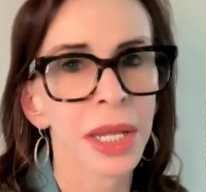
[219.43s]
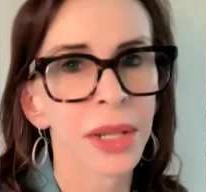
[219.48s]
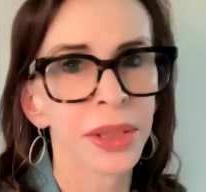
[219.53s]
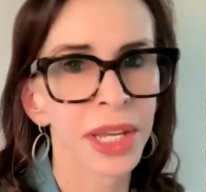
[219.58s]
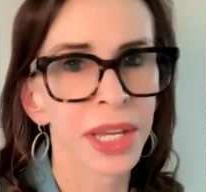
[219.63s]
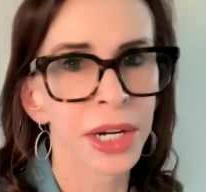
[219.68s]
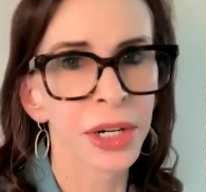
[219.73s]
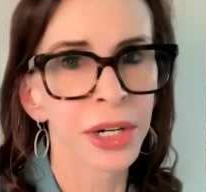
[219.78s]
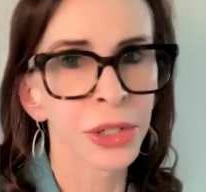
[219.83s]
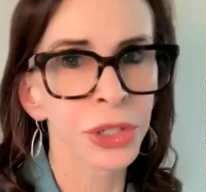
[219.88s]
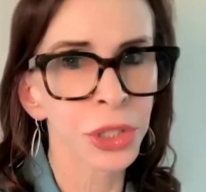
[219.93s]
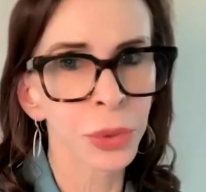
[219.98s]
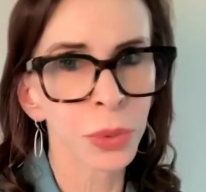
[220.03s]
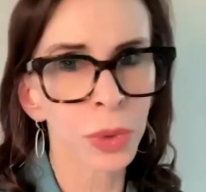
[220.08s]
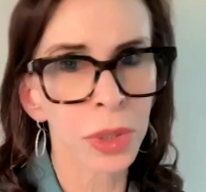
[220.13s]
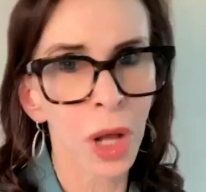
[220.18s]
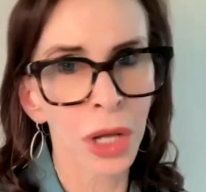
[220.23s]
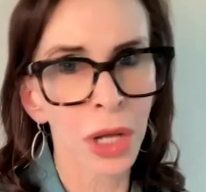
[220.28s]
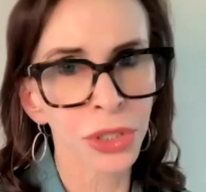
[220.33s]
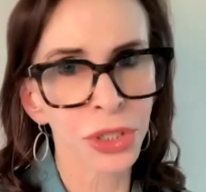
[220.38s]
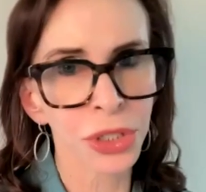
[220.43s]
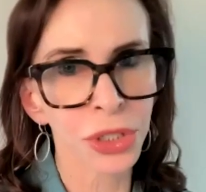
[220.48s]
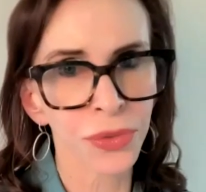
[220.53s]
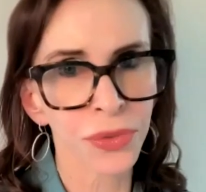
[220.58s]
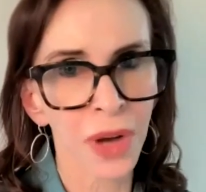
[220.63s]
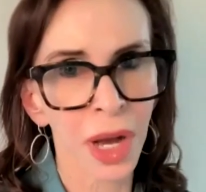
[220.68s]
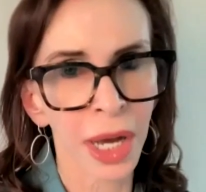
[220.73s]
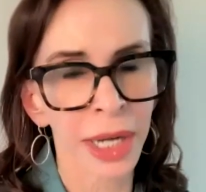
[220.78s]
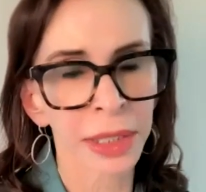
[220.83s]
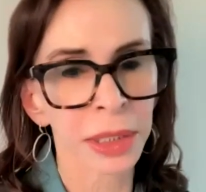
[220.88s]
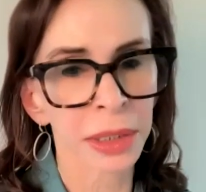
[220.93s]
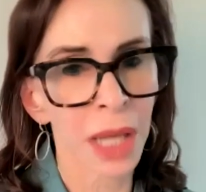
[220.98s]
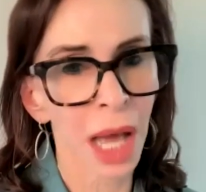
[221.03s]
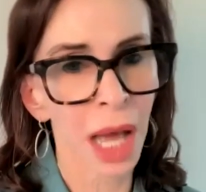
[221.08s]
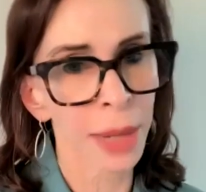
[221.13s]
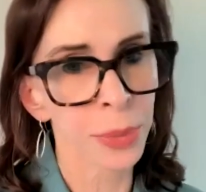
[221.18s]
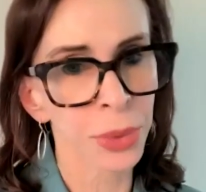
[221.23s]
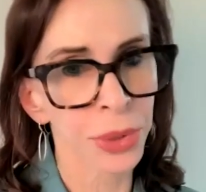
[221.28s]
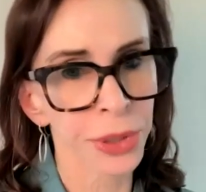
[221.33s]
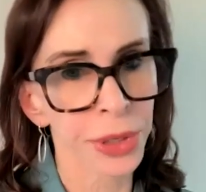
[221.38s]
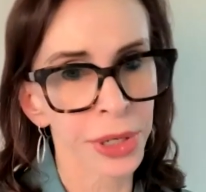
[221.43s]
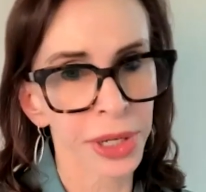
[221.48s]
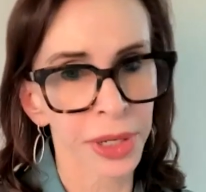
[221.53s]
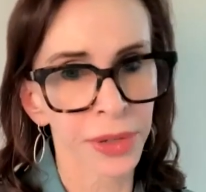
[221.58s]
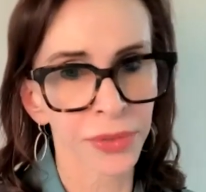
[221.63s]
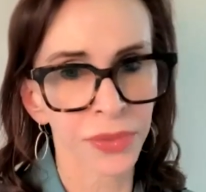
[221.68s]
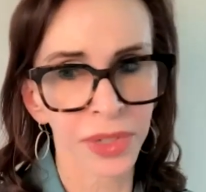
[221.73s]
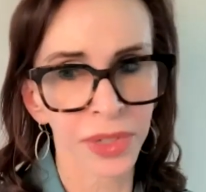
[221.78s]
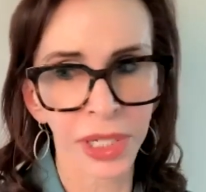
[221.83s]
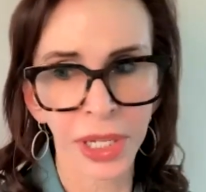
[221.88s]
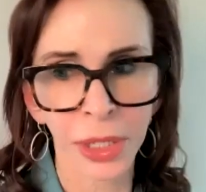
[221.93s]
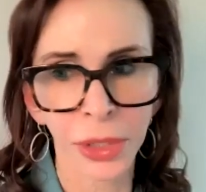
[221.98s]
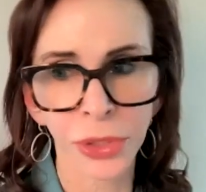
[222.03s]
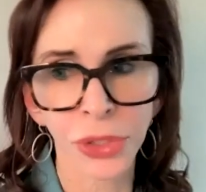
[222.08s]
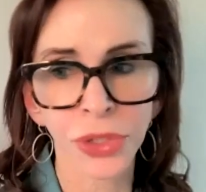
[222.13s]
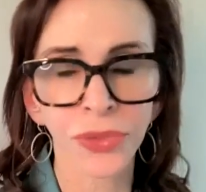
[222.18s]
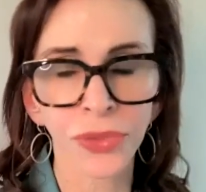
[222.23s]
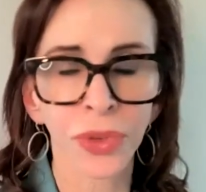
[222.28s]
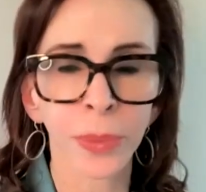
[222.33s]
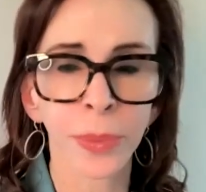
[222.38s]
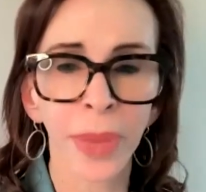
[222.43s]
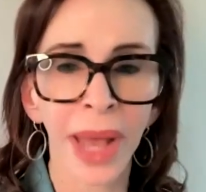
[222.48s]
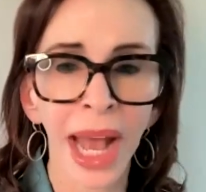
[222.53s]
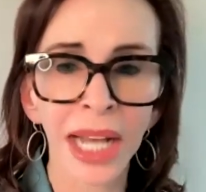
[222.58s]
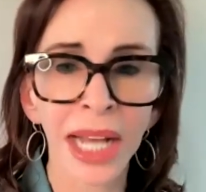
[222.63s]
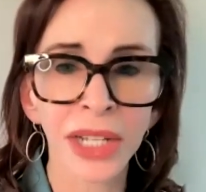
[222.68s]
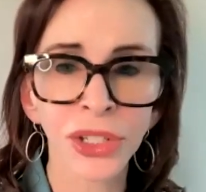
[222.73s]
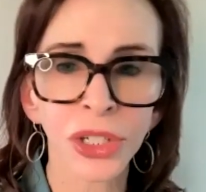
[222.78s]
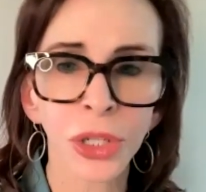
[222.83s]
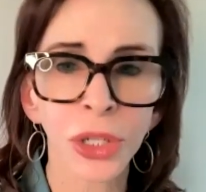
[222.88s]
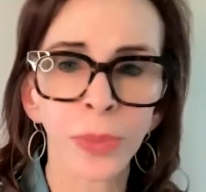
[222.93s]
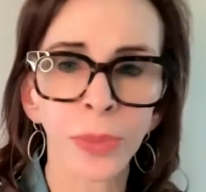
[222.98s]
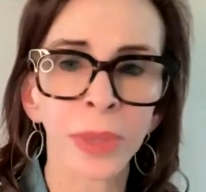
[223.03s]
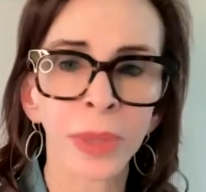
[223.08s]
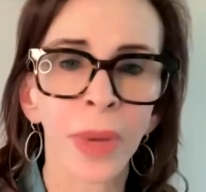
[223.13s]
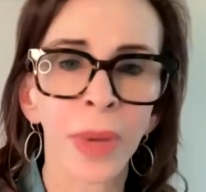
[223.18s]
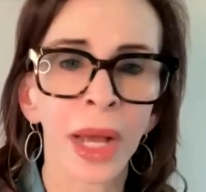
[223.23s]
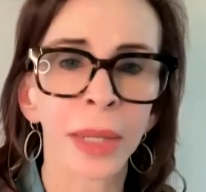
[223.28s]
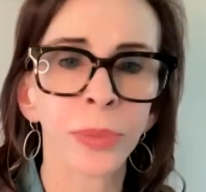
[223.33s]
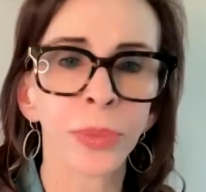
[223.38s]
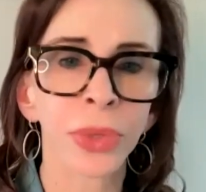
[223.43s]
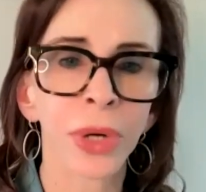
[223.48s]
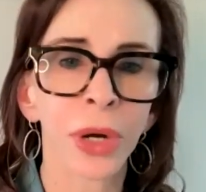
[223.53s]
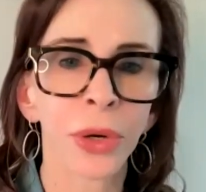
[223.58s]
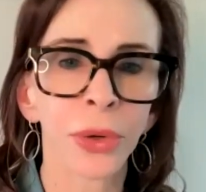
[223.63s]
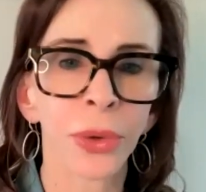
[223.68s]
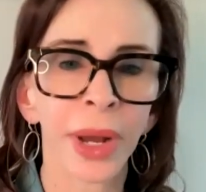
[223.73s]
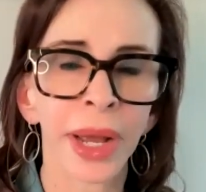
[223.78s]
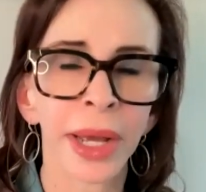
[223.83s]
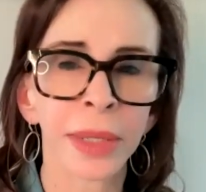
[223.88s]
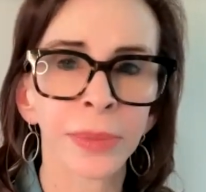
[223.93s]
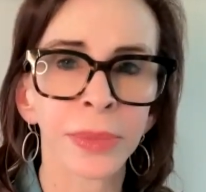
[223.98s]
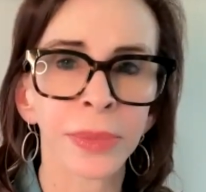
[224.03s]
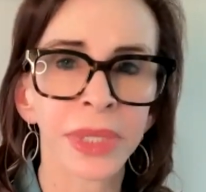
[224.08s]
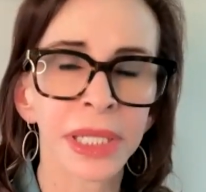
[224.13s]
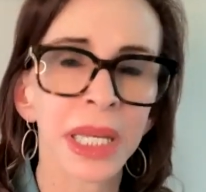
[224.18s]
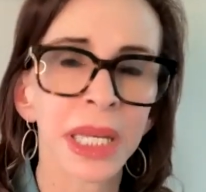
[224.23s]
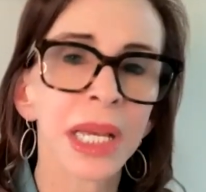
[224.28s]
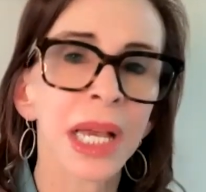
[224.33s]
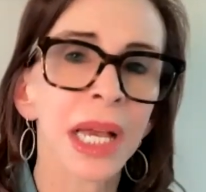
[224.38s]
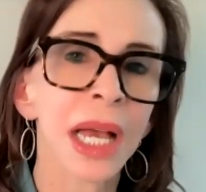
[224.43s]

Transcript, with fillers: There you will also find a library of videos from past Open Mind programs,